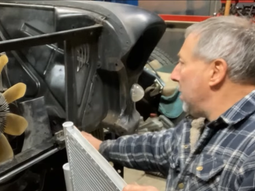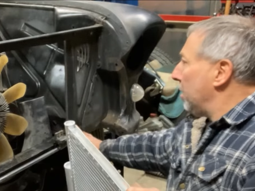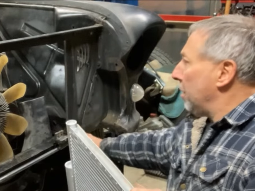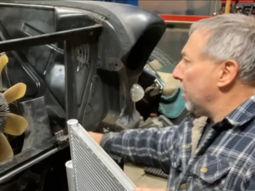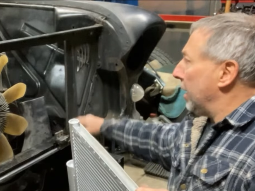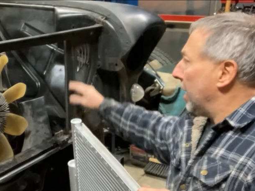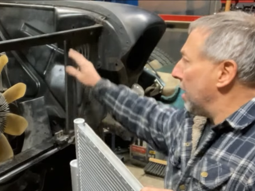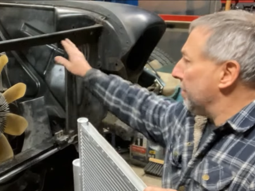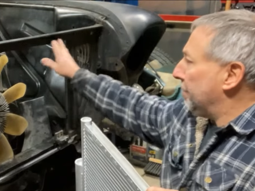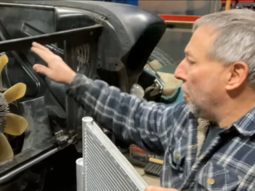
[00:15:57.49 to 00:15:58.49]
here and
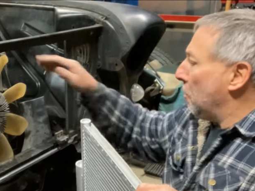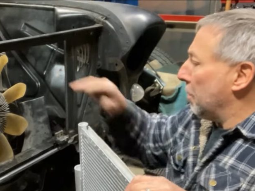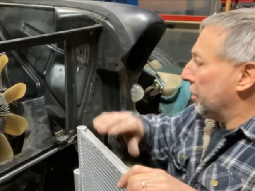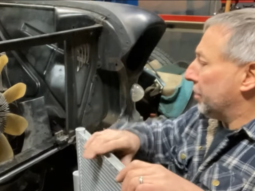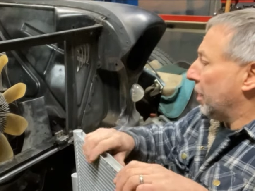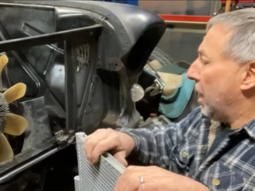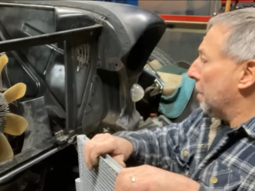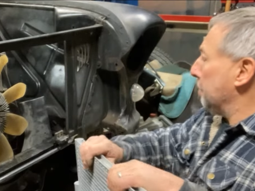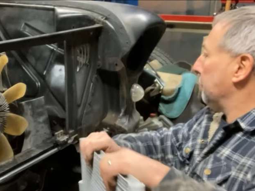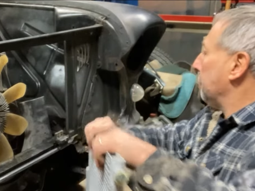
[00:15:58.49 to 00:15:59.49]
I have foam on the
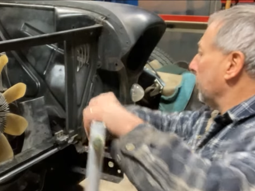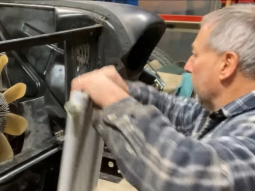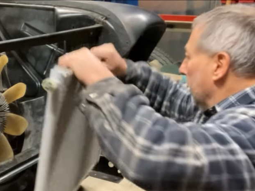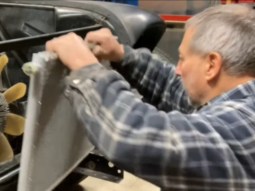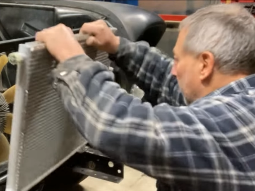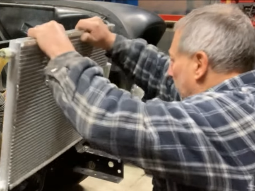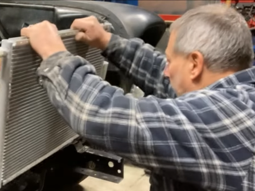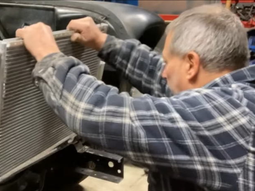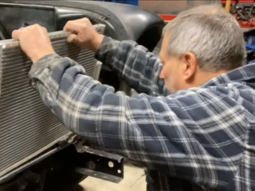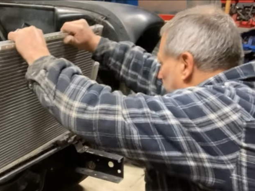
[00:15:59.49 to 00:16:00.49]
top.
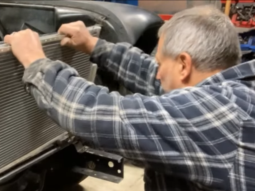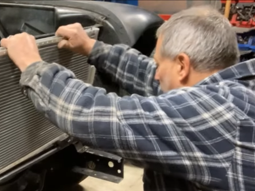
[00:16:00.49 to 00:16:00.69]
And this